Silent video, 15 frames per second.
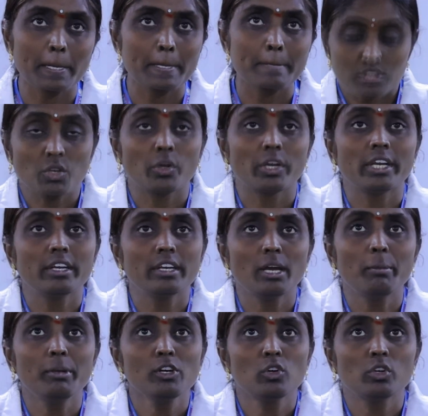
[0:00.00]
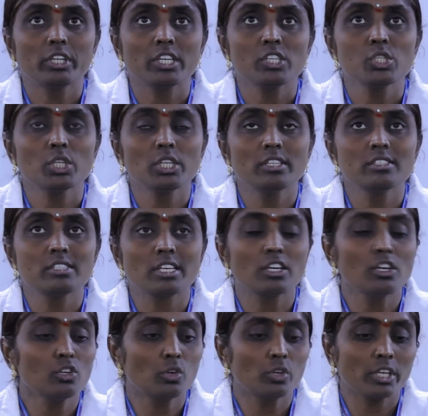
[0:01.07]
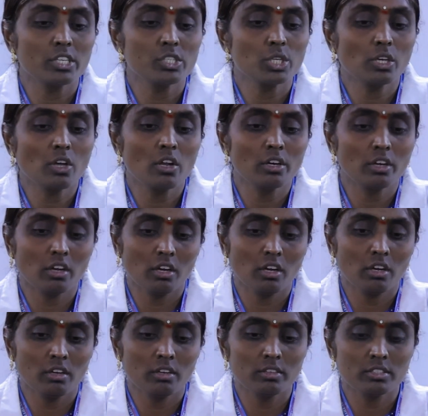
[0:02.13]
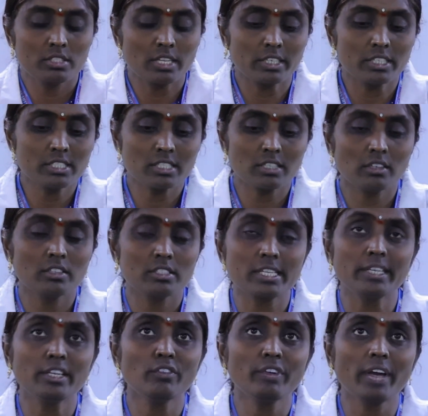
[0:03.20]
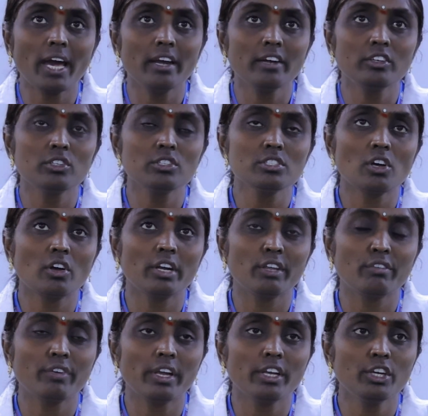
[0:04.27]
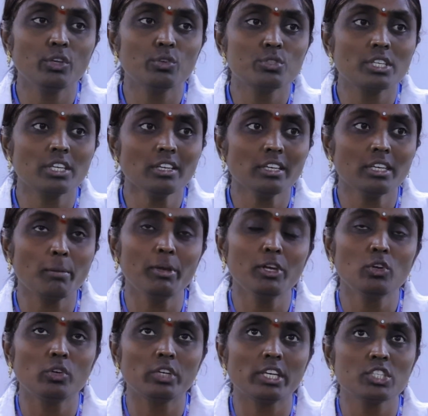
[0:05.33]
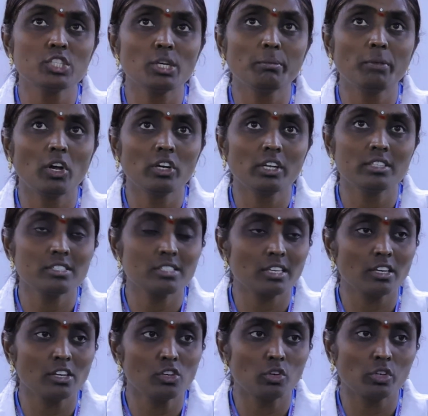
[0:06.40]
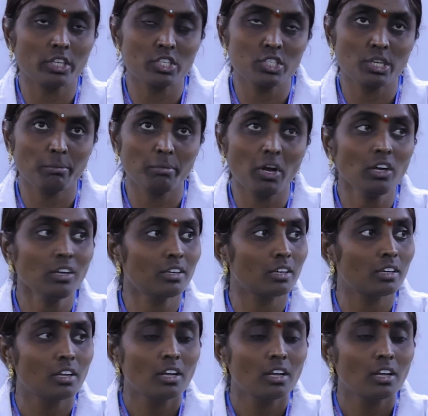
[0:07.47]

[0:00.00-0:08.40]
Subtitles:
So in double quotation and single quotation, or that is a set of characters are defined using double quotation mark and single quotation mark.